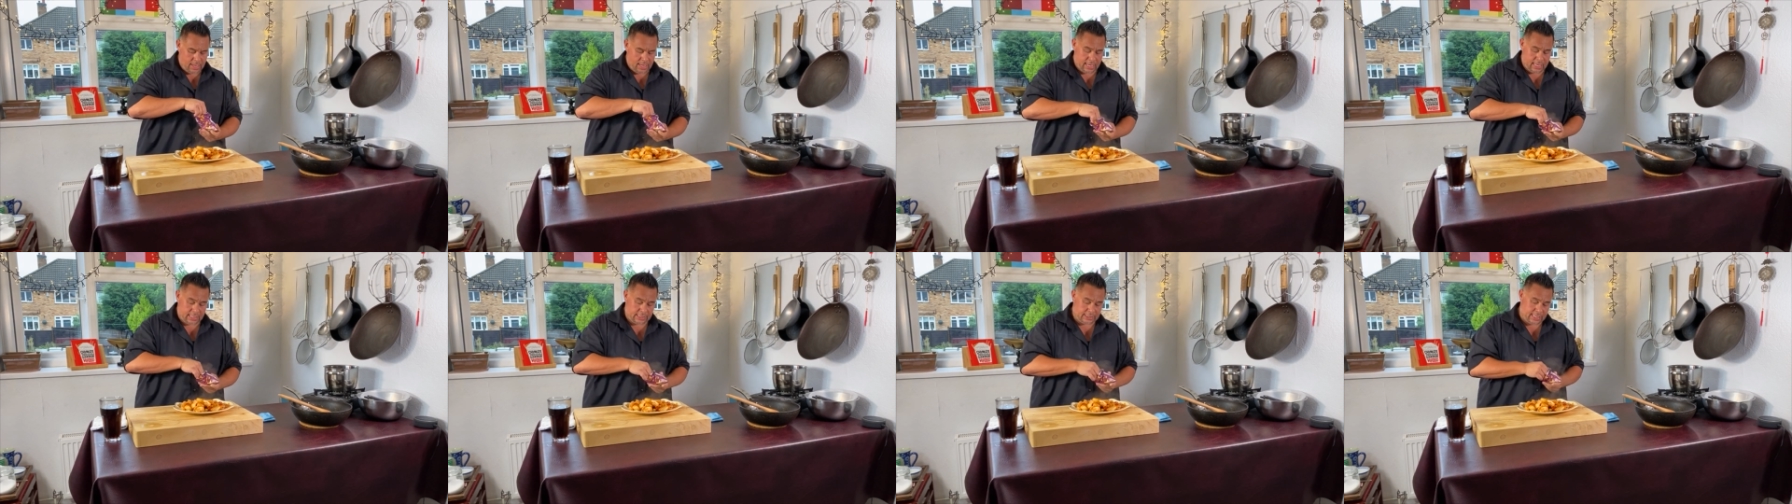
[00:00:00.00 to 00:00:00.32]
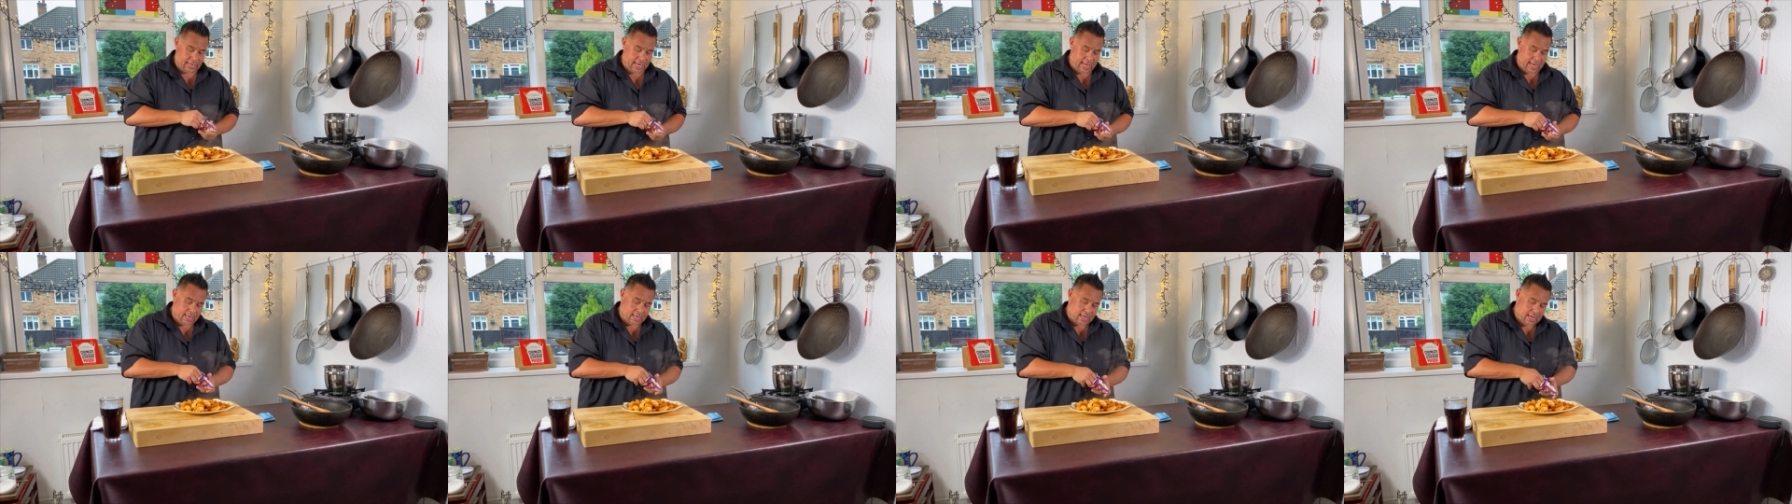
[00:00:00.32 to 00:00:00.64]
is
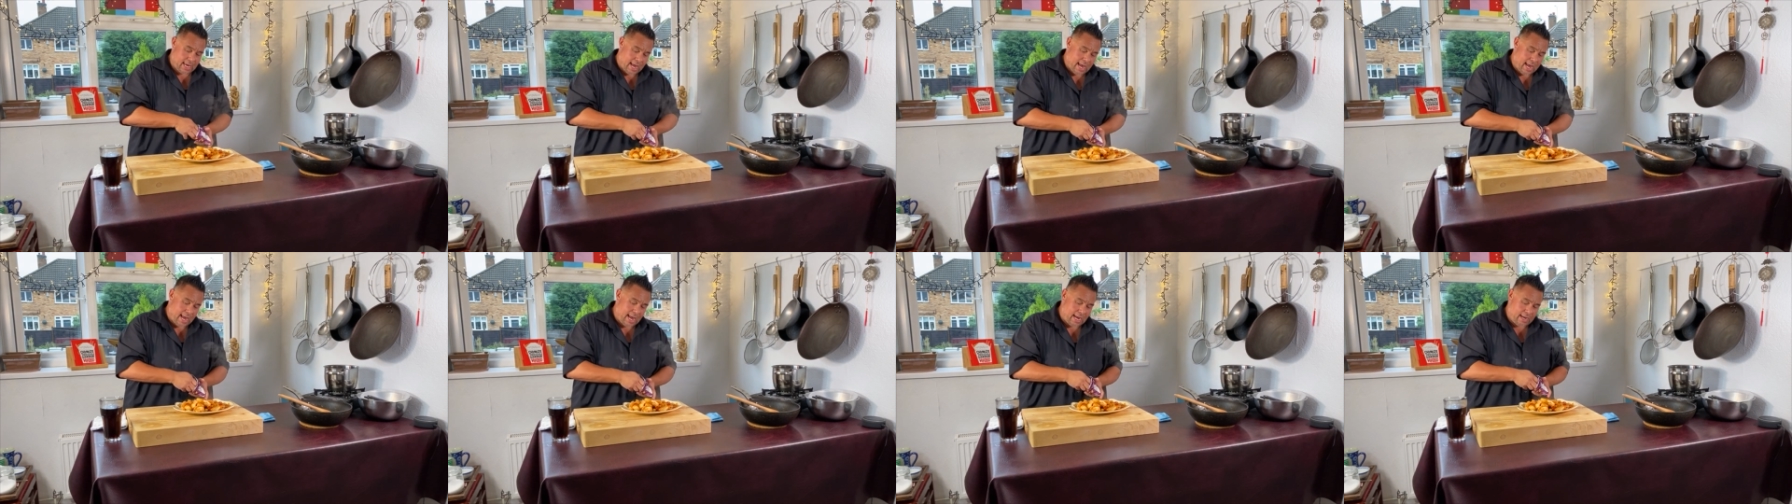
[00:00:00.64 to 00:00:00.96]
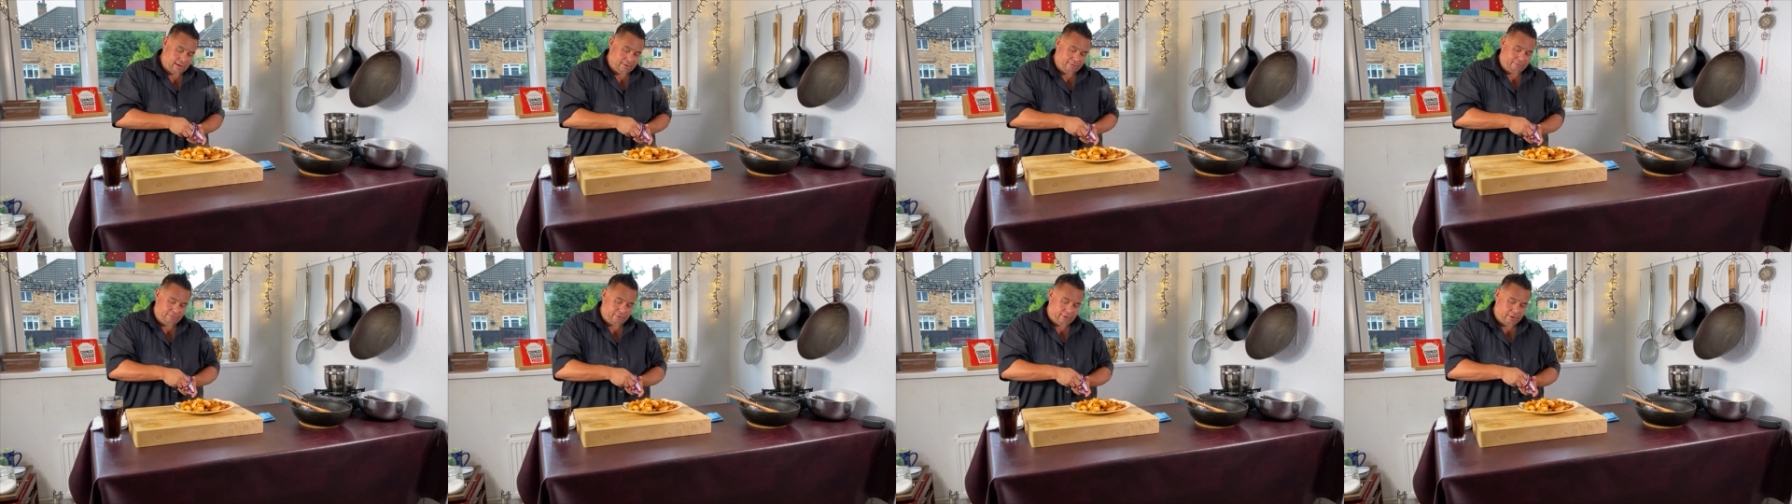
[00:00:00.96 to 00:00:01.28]
take a
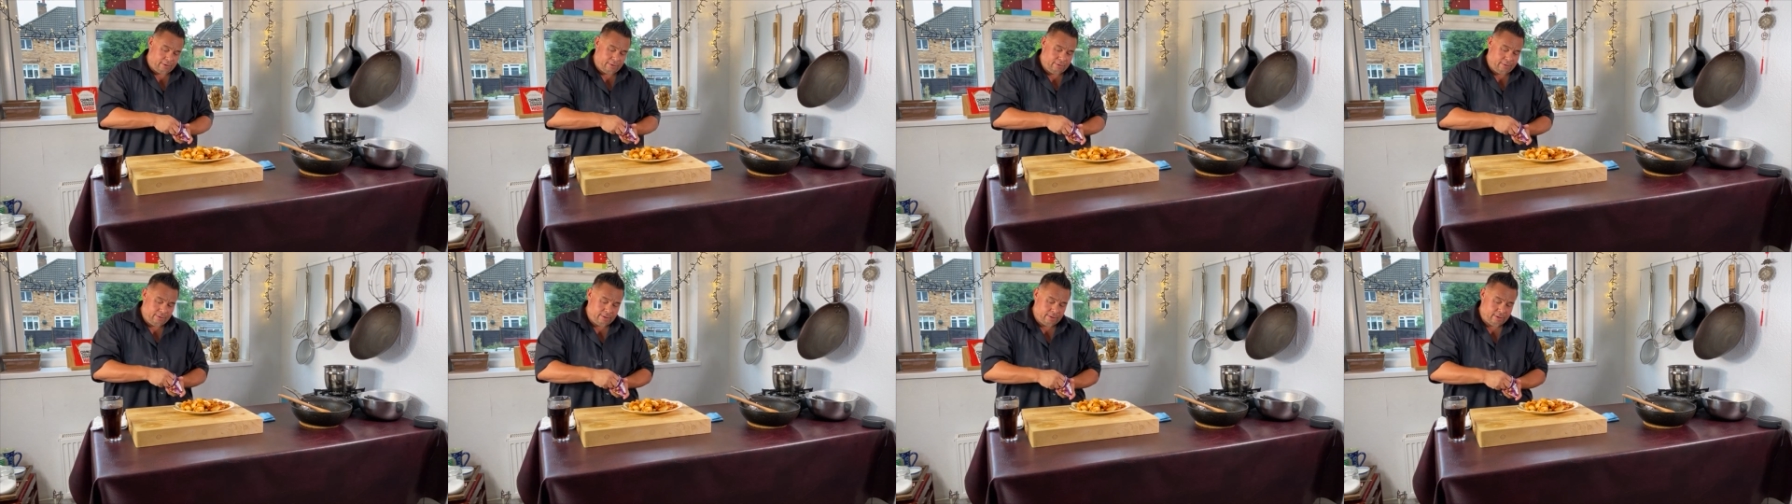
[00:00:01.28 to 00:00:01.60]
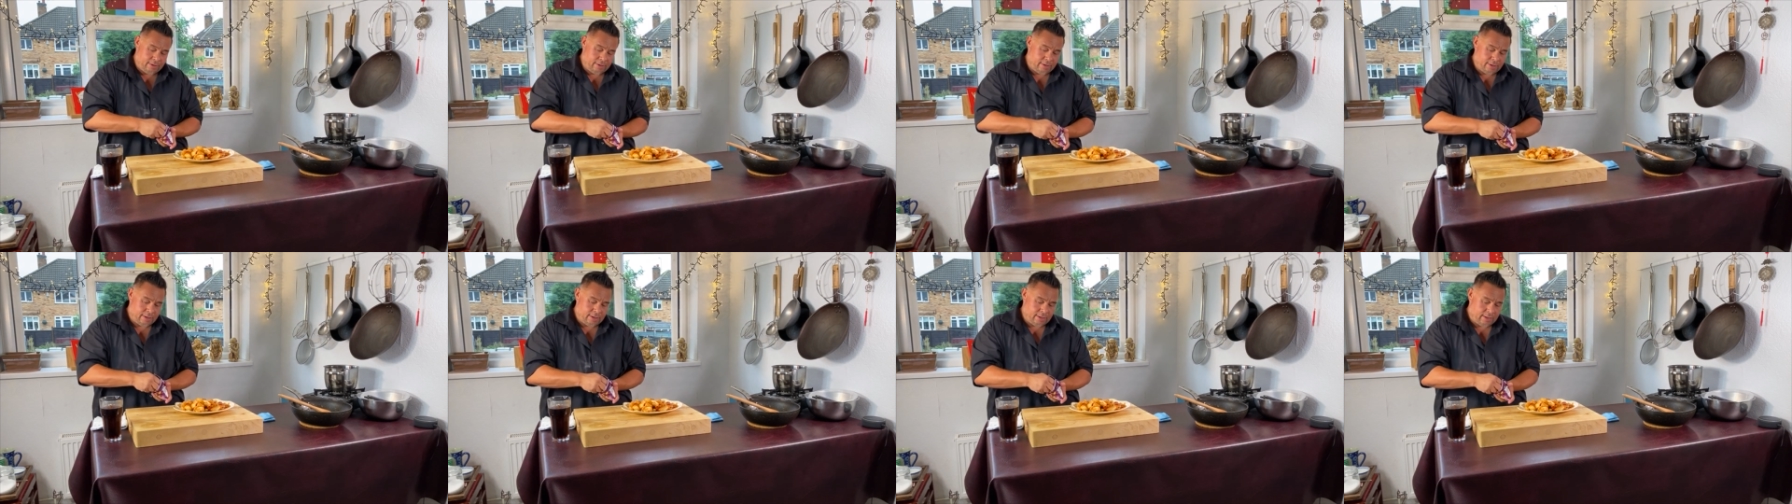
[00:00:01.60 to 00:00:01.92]
handful
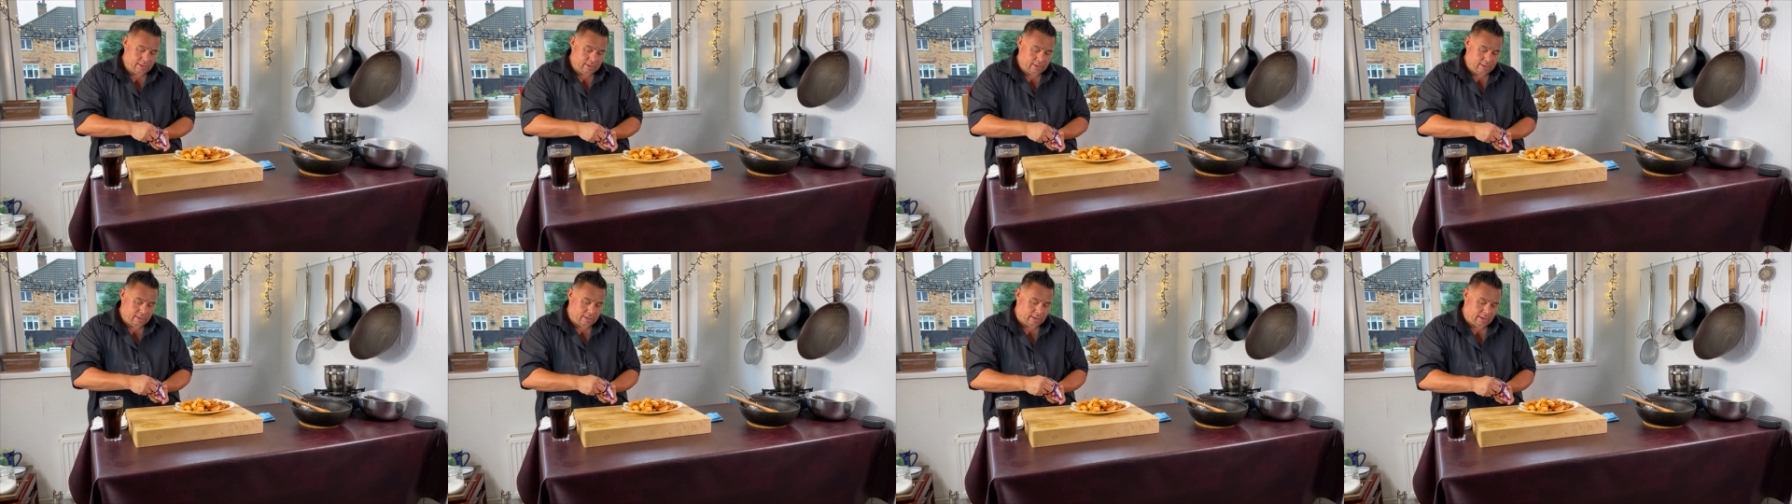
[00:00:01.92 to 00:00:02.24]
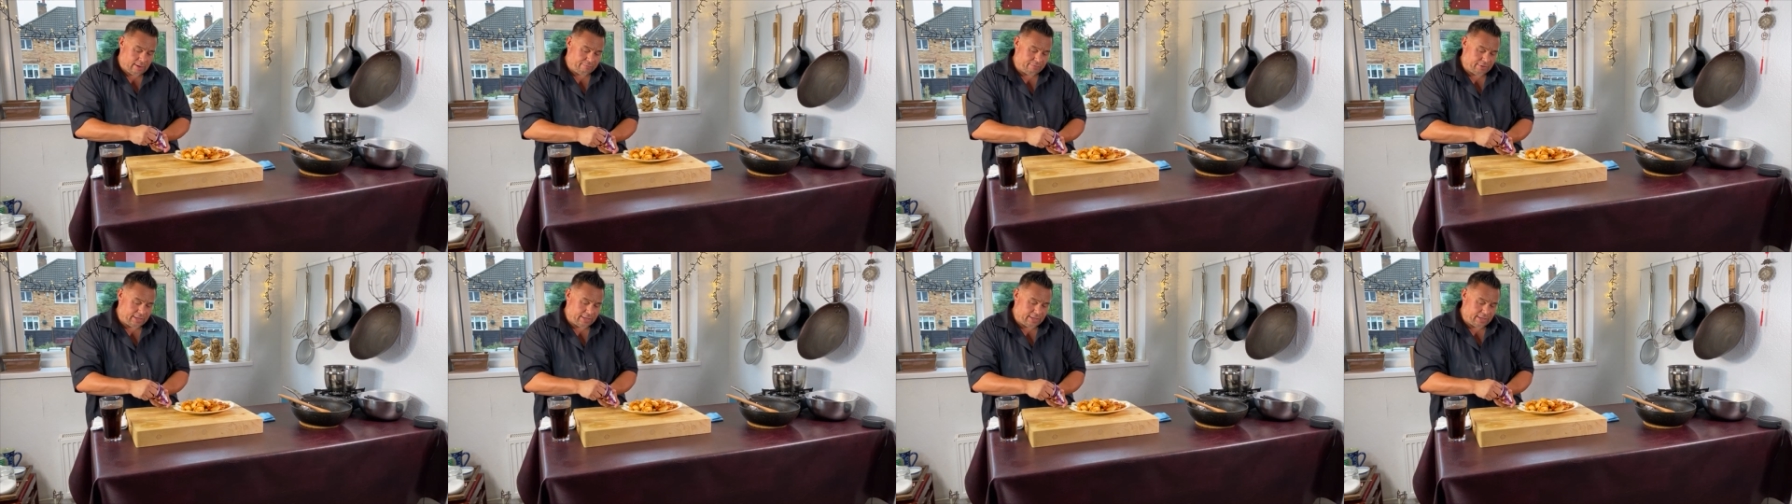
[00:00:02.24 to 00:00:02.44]
of